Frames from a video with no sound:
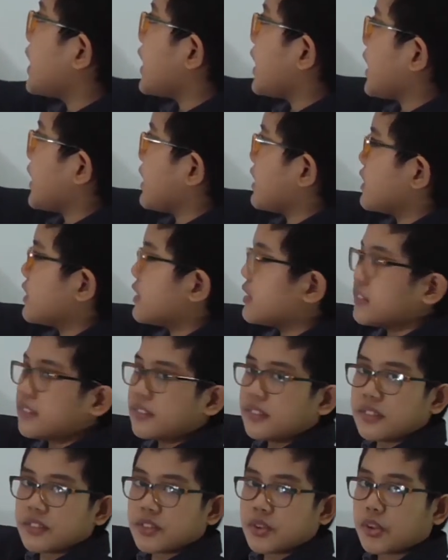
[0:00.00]
A.
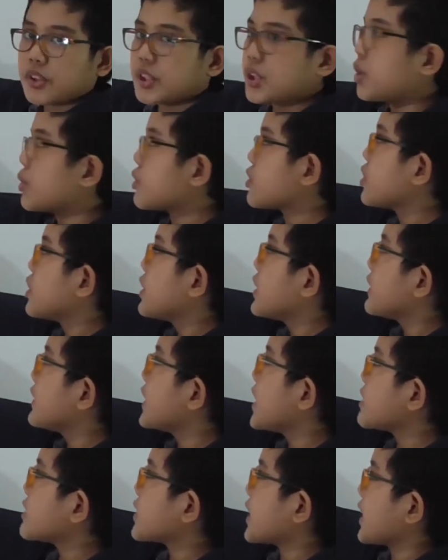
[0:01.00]
So it goes
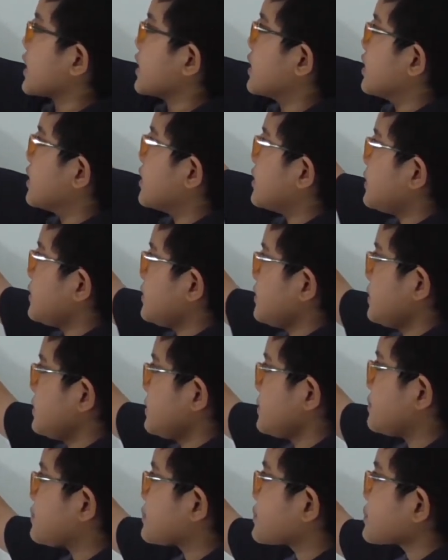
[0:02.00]
this angle.
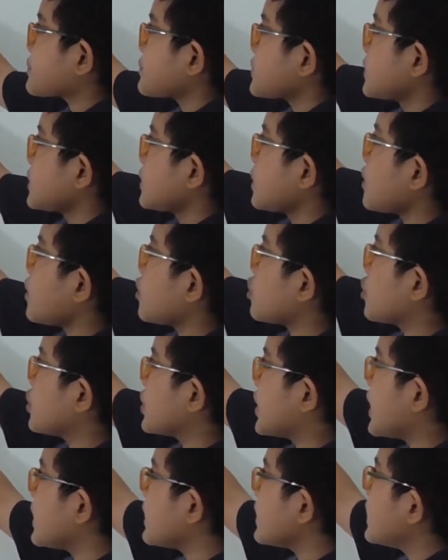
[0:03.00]
So
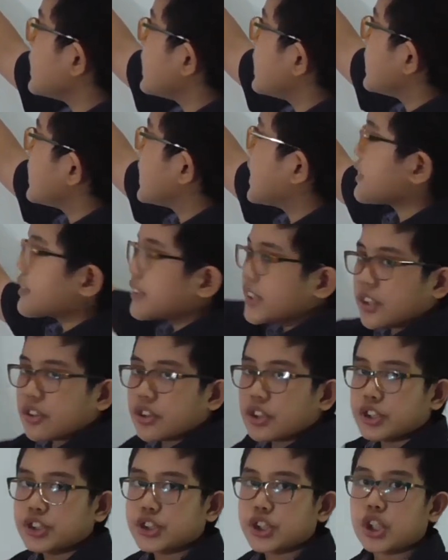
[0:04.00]
then, let's
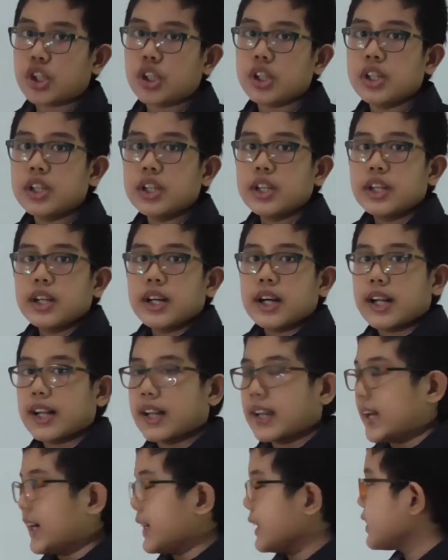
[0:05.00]
just draw a
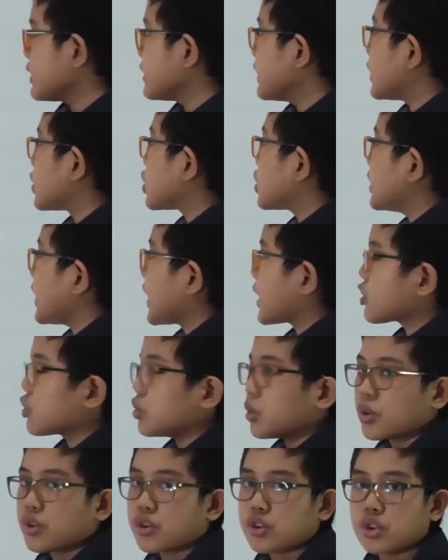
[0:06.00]
line that connects
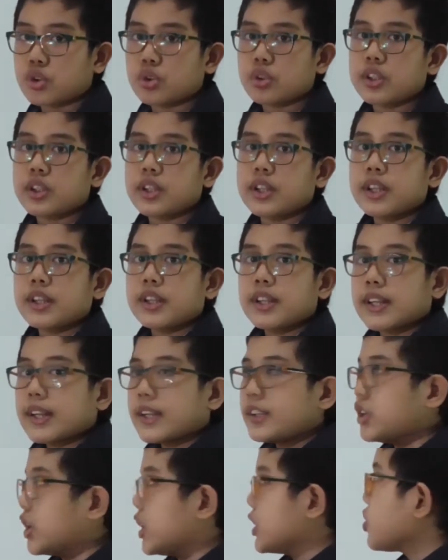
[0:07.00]
those two
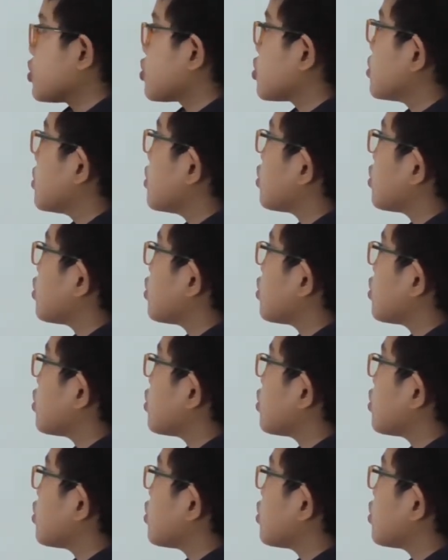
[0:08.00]
dots.